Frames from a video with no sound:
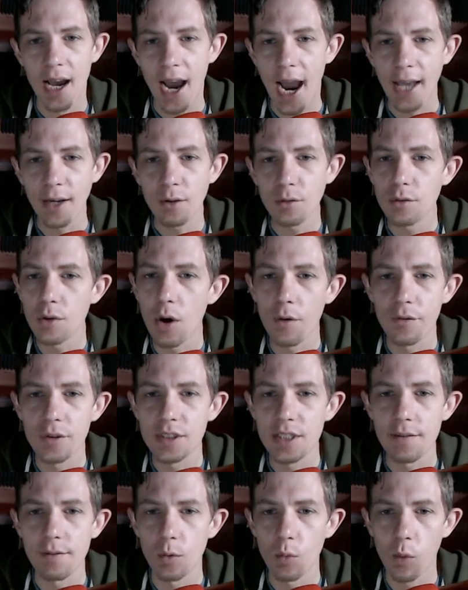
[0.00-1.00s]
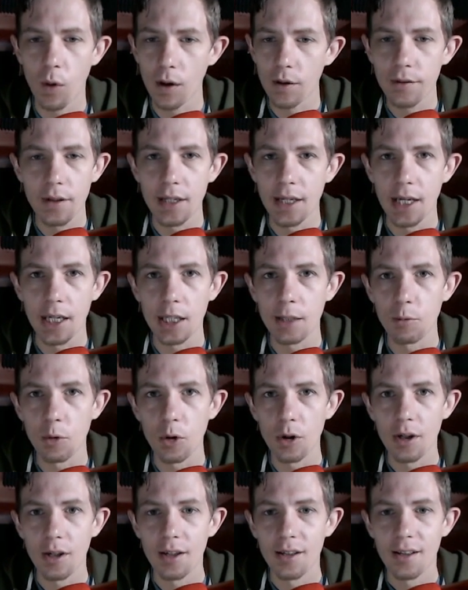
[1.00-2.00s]
I don't know if it's even worth it
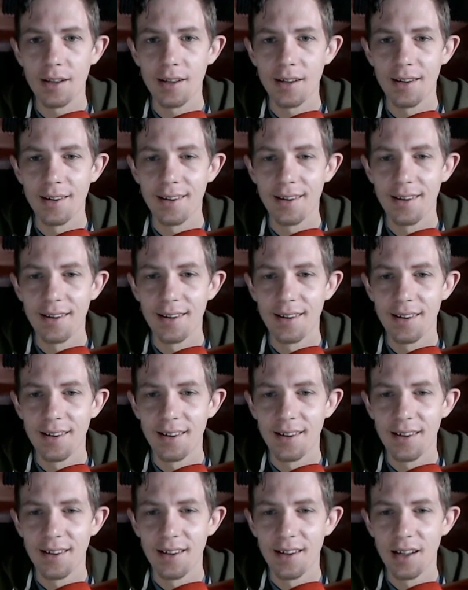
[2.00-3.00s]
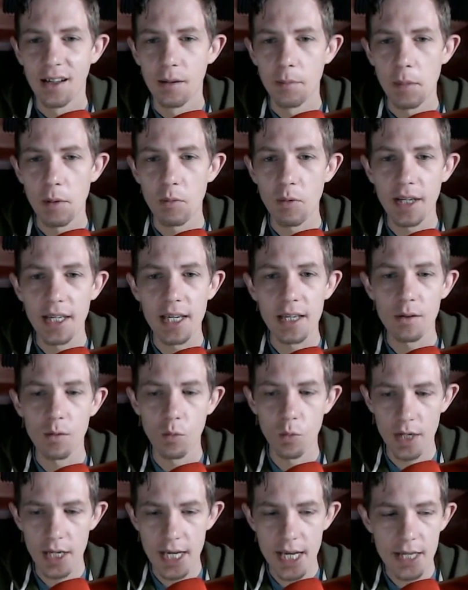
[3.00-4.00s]
anymore. I mean, we get,
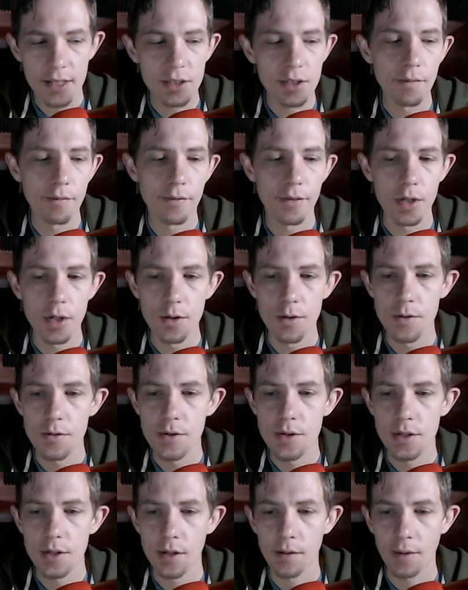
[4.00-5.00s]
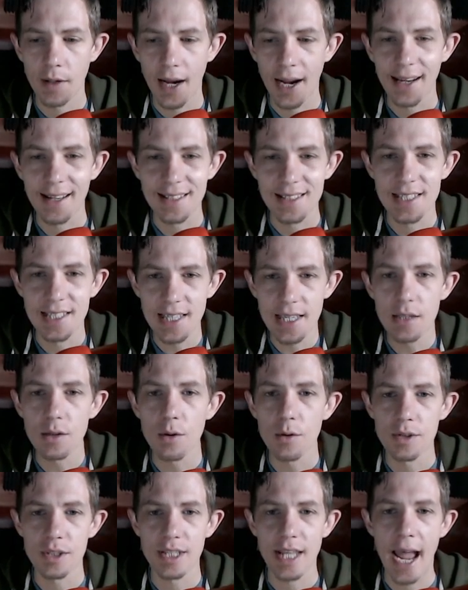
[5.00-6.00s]
we get some views. I mean, I can see
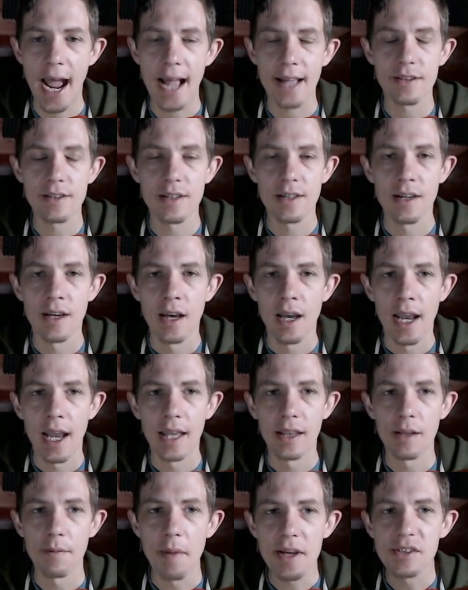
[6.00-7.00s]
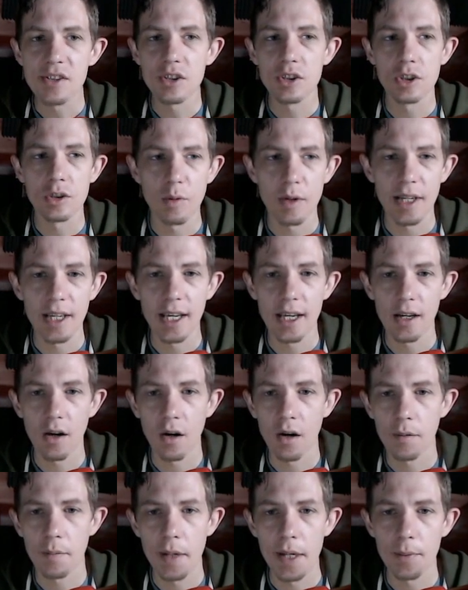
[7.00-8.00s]
those stats, and the messages we get
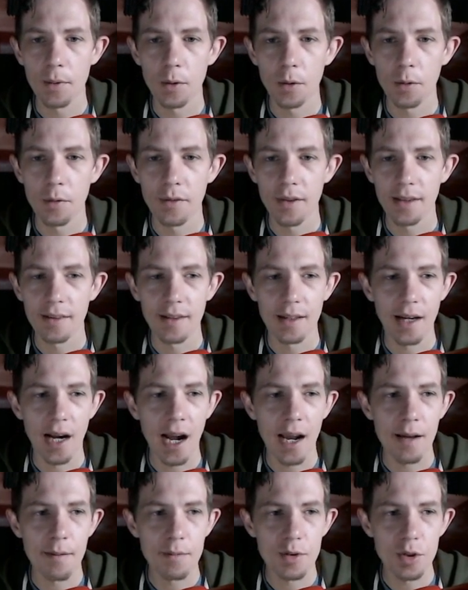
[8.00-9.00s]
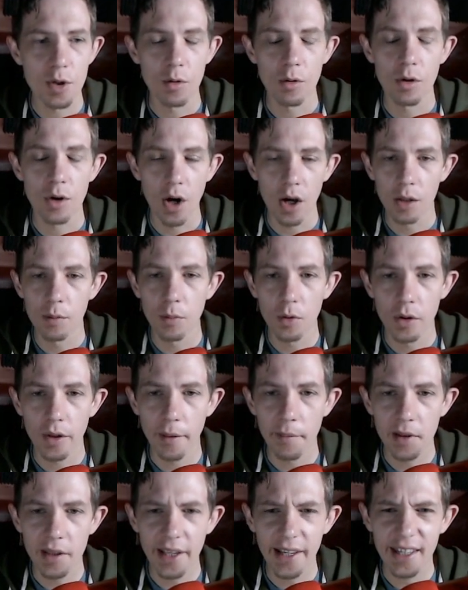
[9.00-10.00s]
are people who think that I am so gullible. They'll
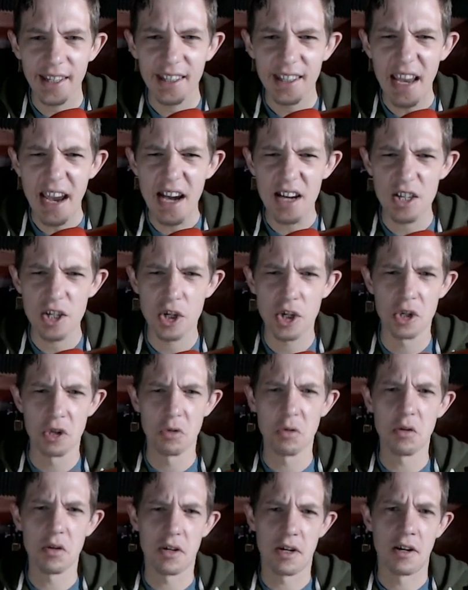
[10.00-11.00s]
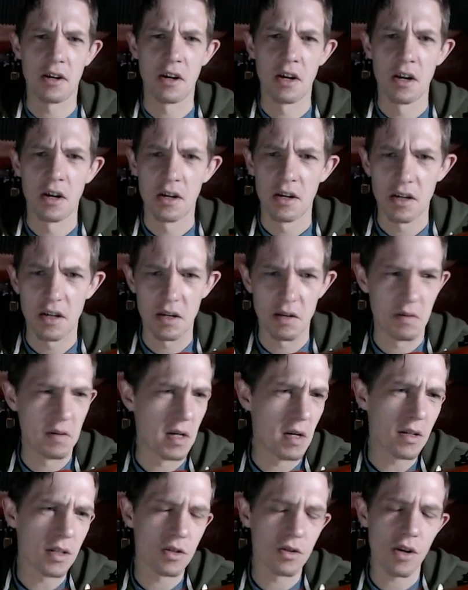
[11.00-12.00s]
be like, yeah, sure. You,
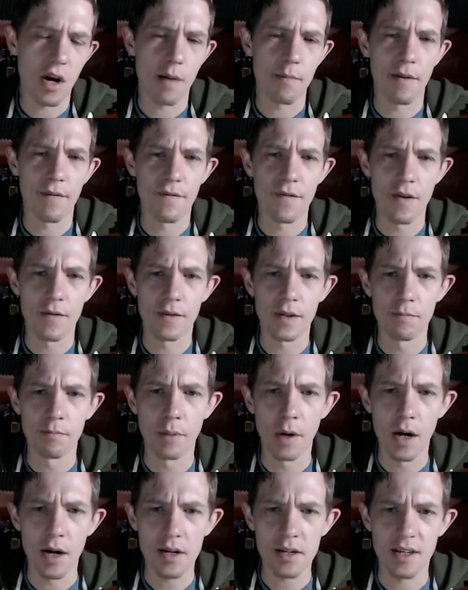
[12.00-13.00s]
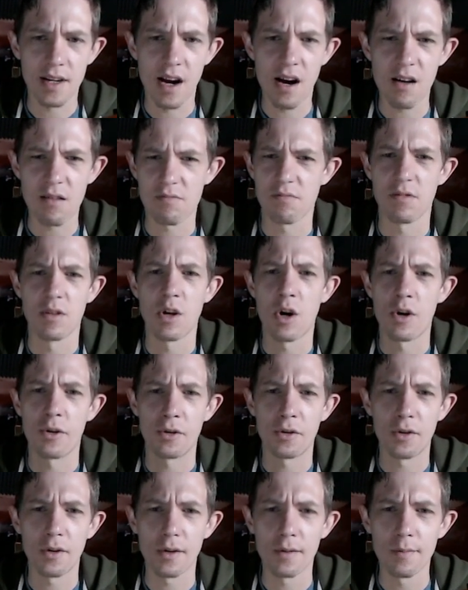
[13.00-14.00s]
you can drop me fifty bucks and I'll
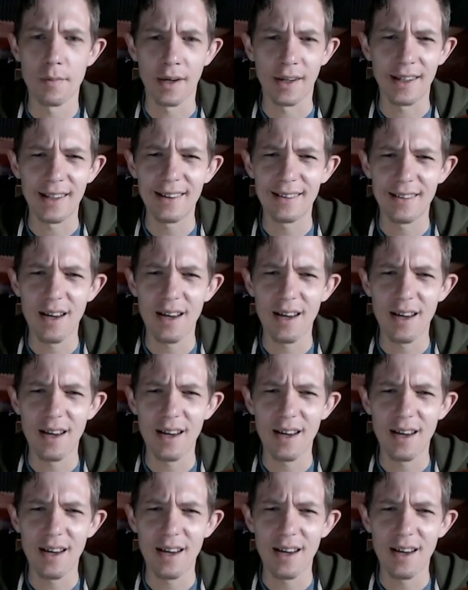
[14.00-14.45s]
launder your money.